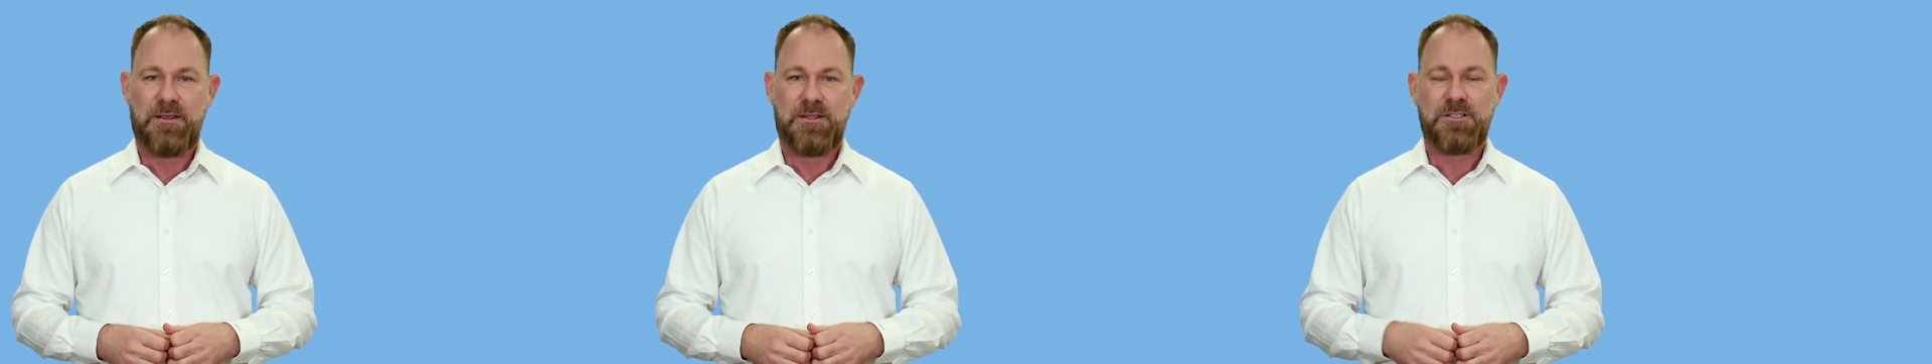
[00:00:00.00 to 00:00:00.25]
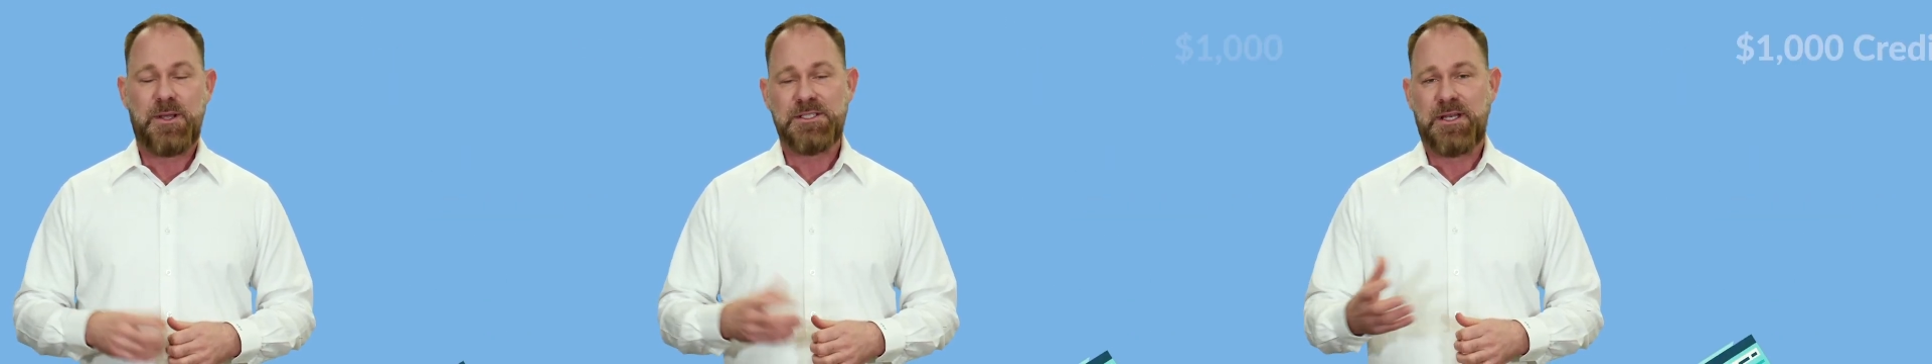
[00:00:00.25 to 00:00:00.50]

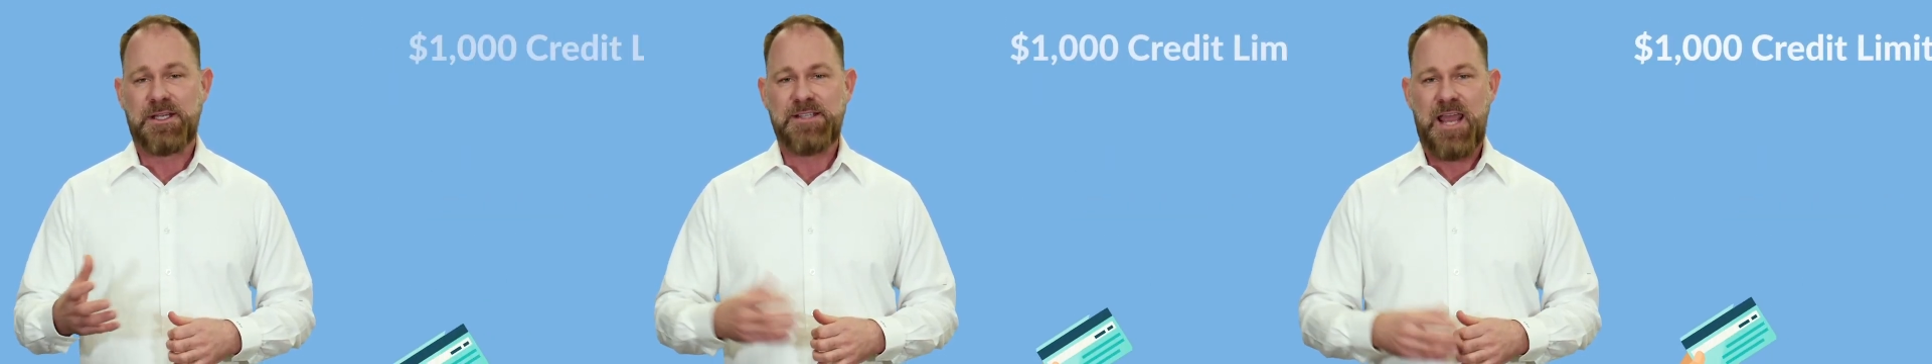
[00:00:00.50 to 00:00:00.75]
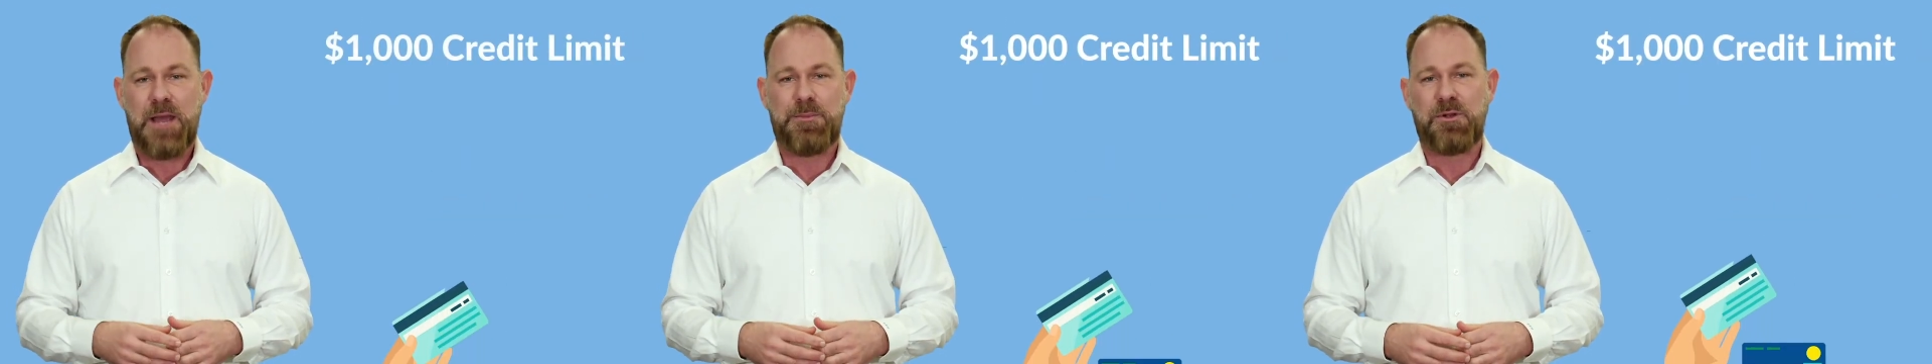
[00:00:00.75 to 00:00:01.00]
So as an
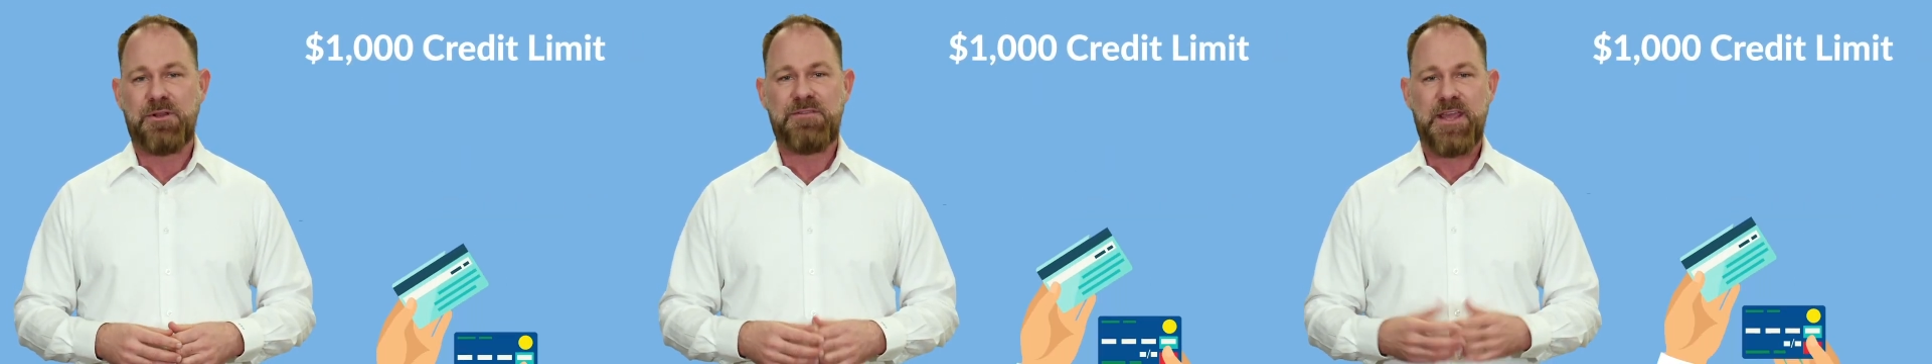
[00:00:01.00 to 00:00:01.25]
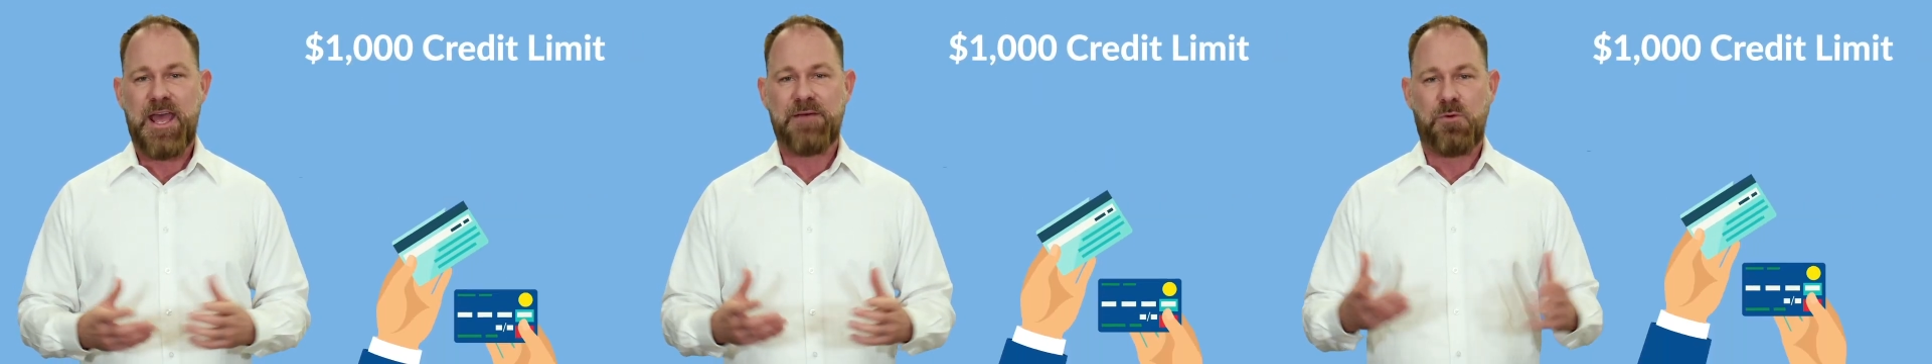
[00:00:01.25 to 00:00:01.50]
example, if
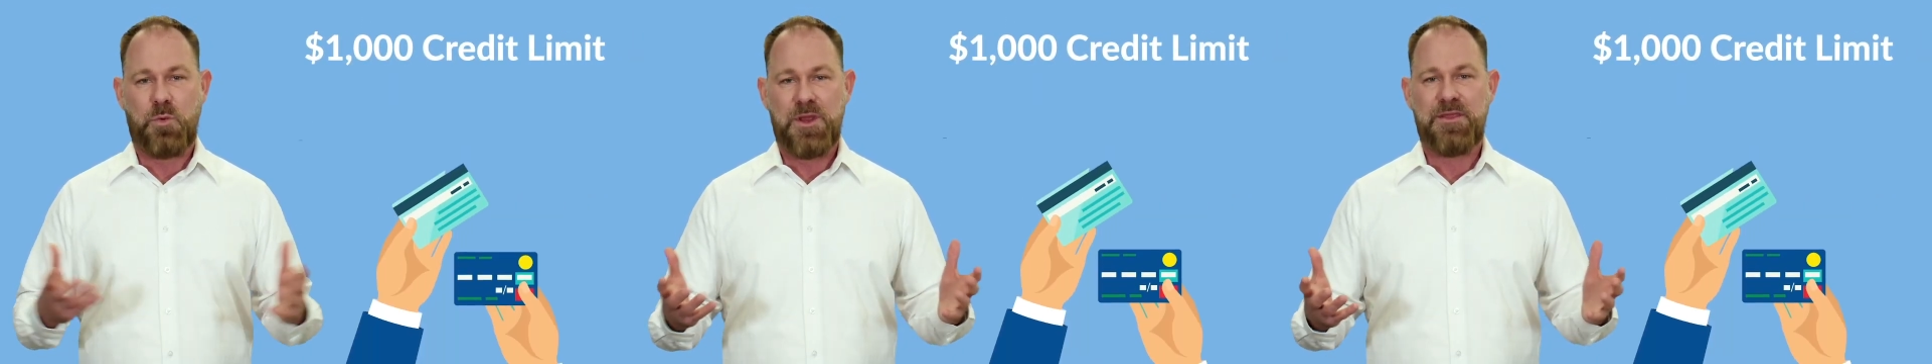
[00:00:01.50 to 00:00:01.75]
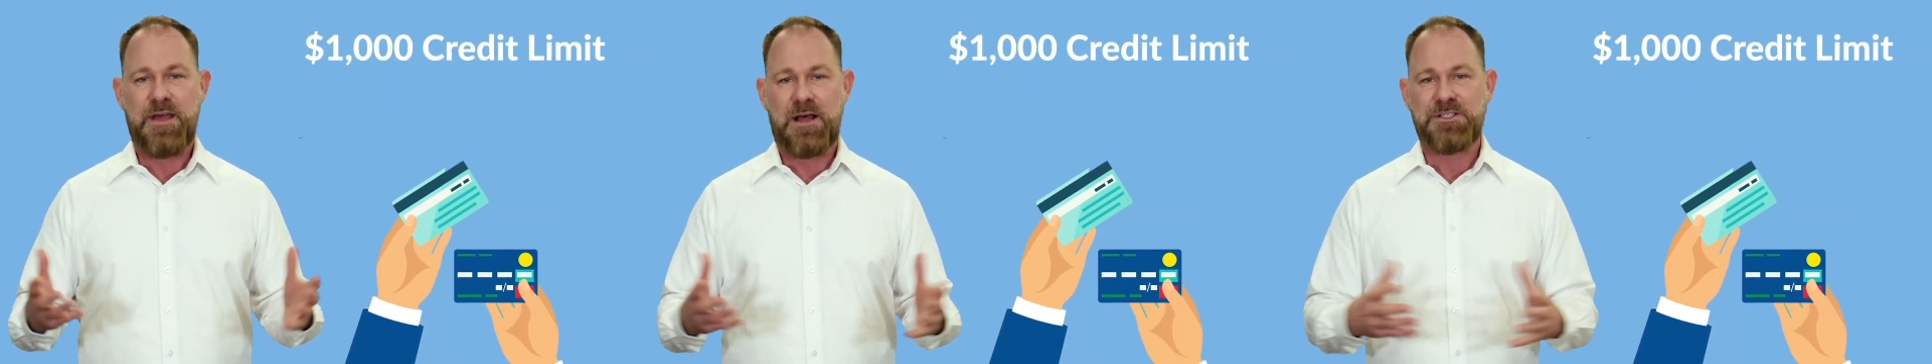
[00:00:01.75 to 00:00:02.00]
they have a
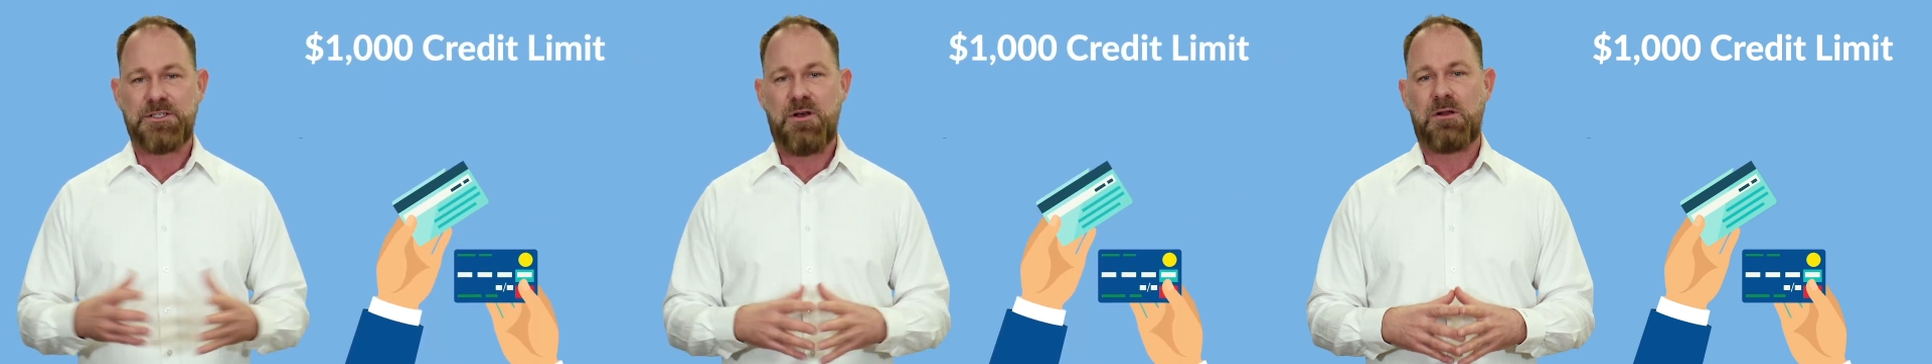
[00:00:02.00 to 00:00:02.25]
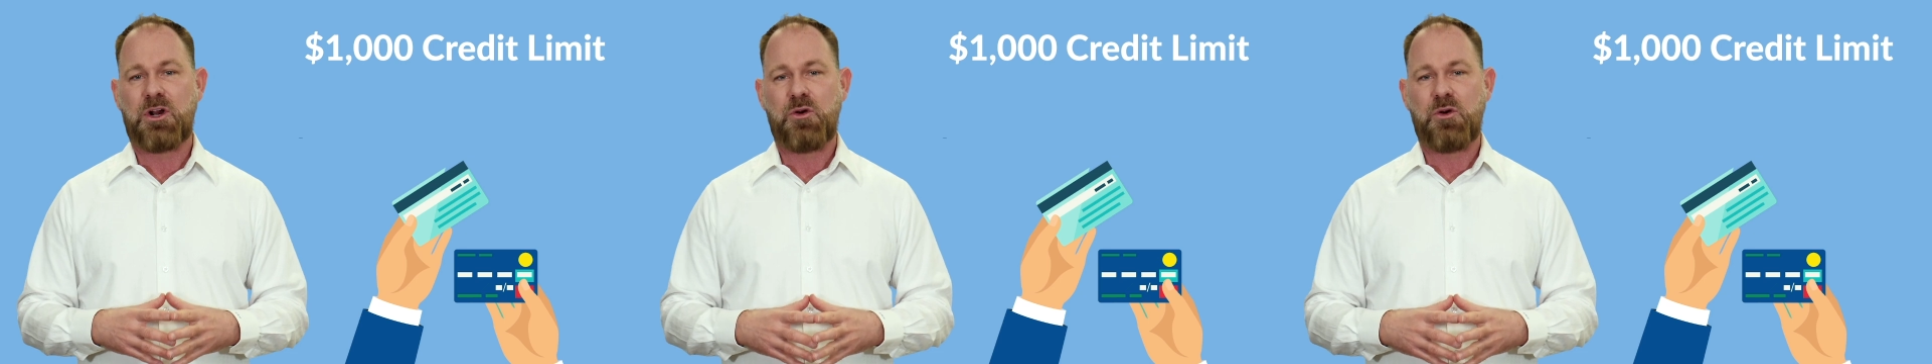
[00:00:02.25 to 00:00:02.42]
$1,000